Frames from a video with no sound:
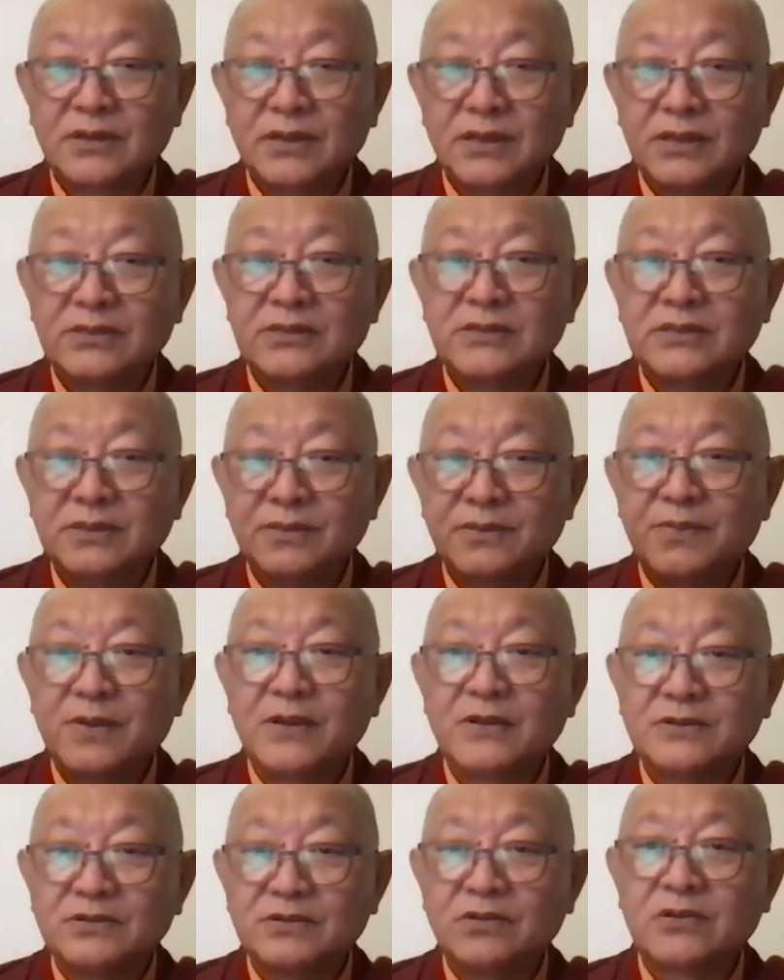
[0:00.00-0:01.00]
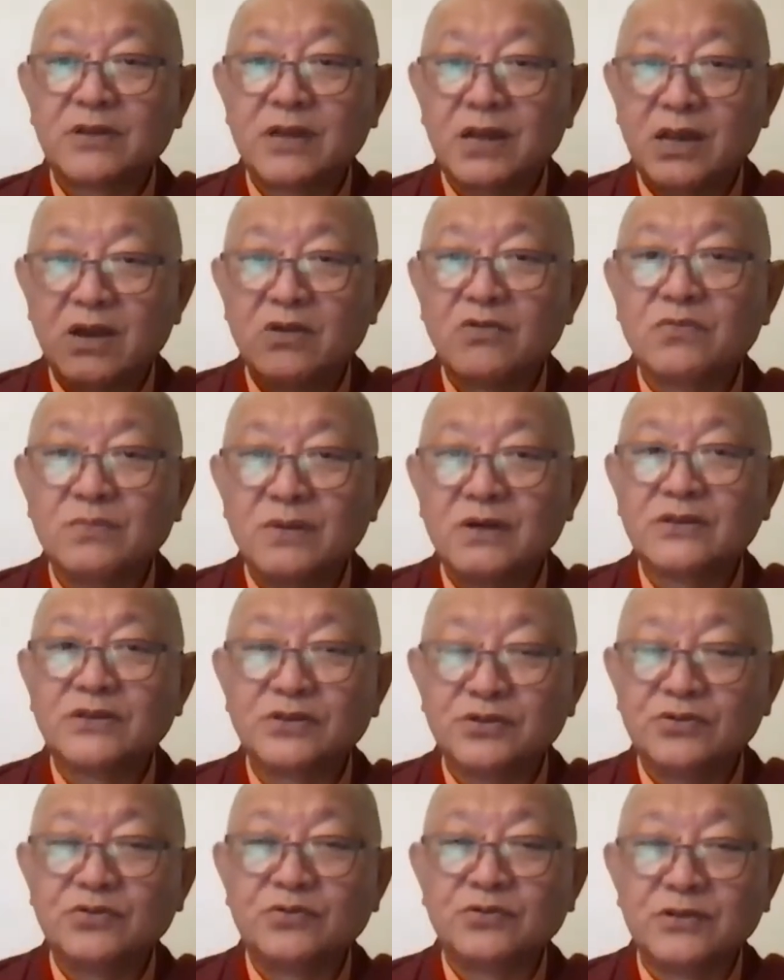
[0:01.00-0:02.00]
it depends on how
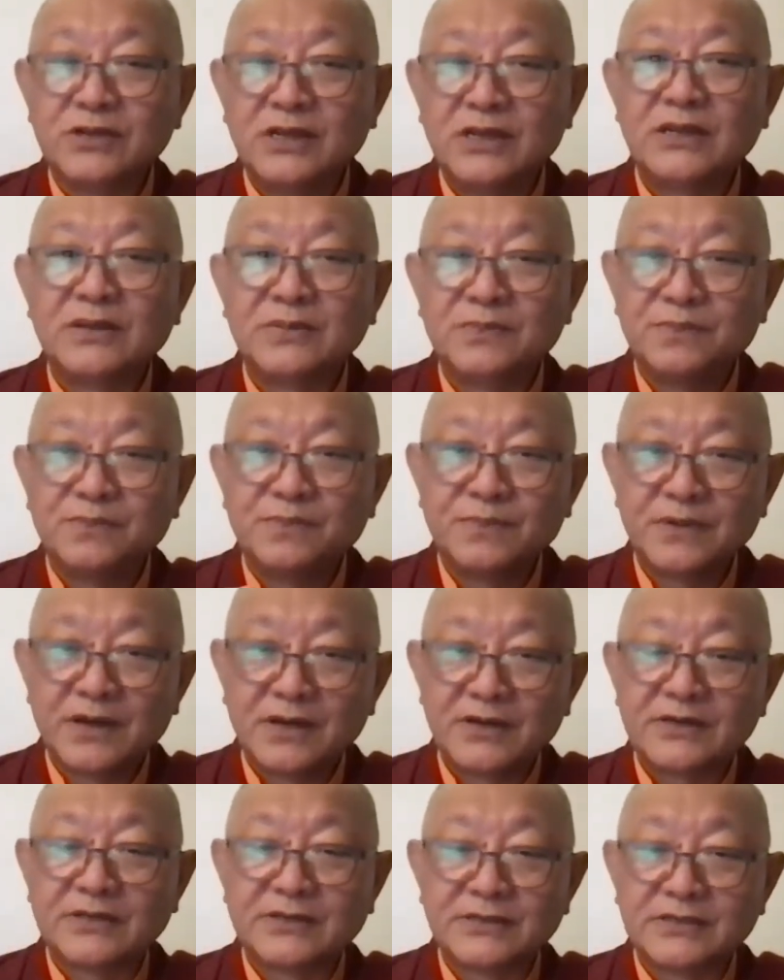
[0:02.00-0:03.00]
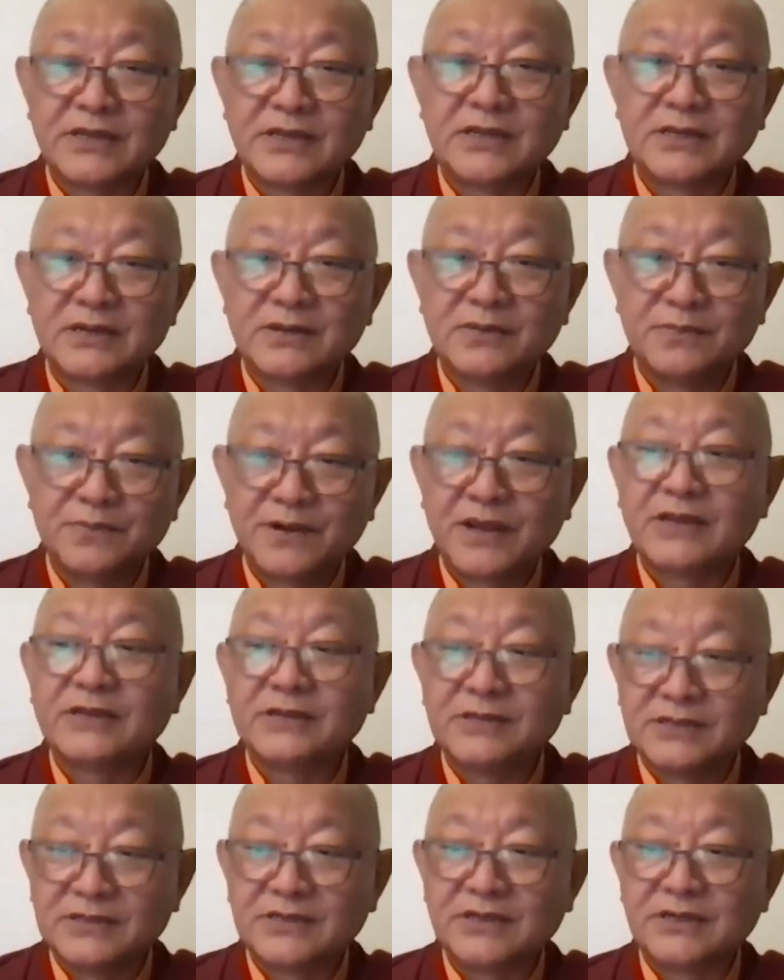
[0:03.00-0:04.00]
much you really understand and
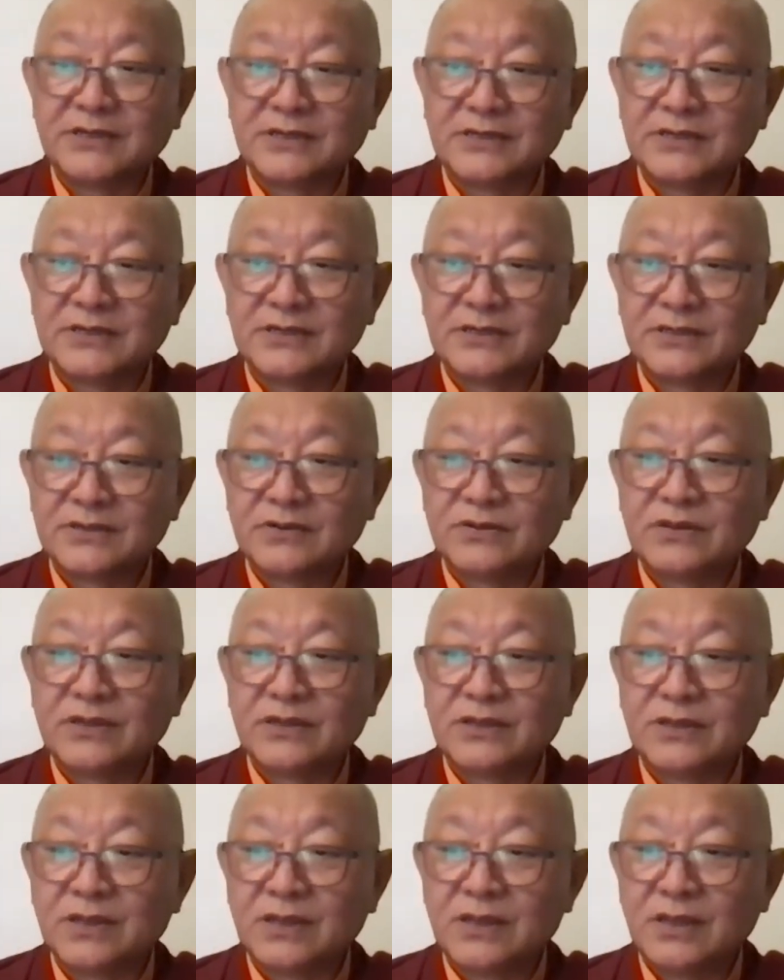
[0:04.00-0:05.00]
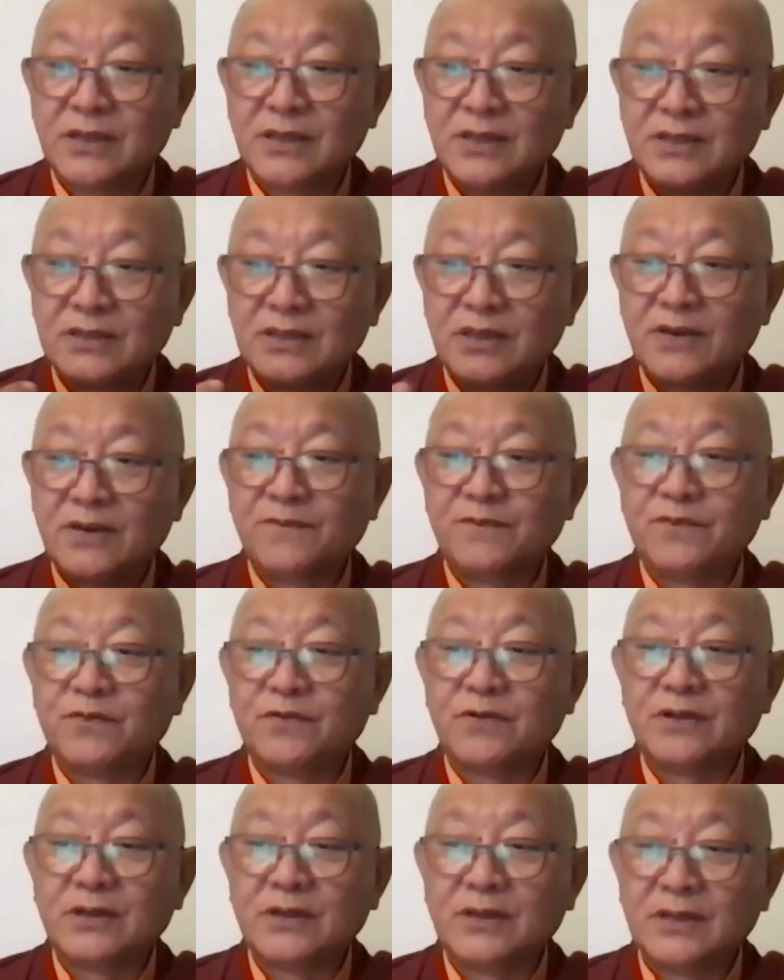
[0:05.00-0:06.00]
practice it. So then,
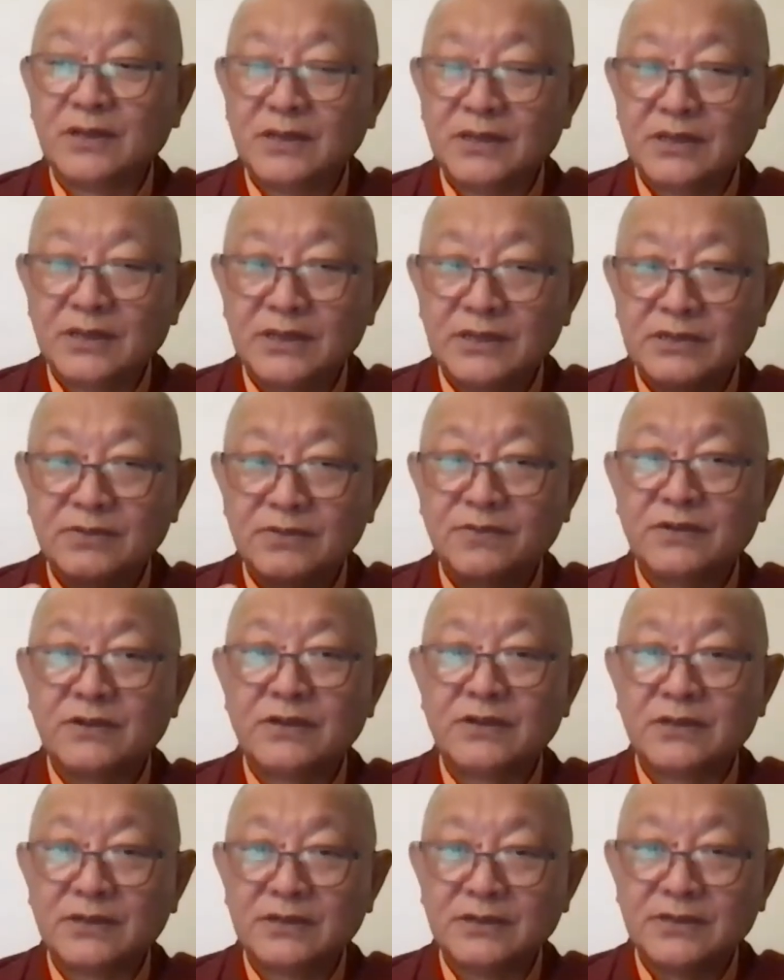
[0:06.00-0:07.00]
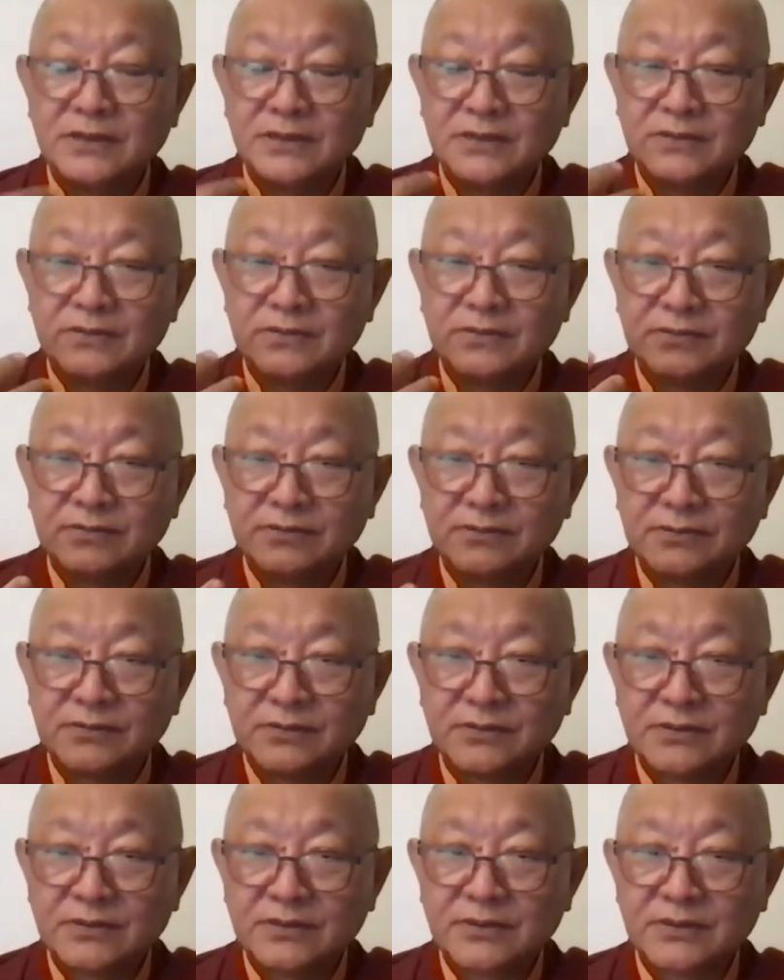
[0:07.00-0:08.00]
therefore, it will,
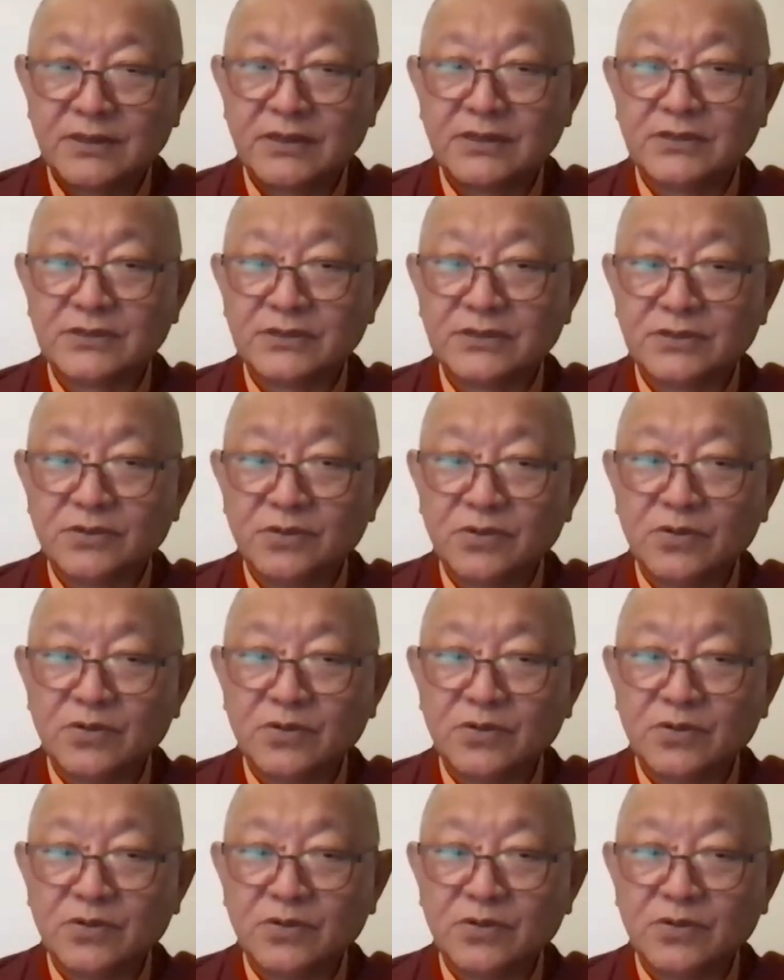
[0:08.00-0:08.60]
there's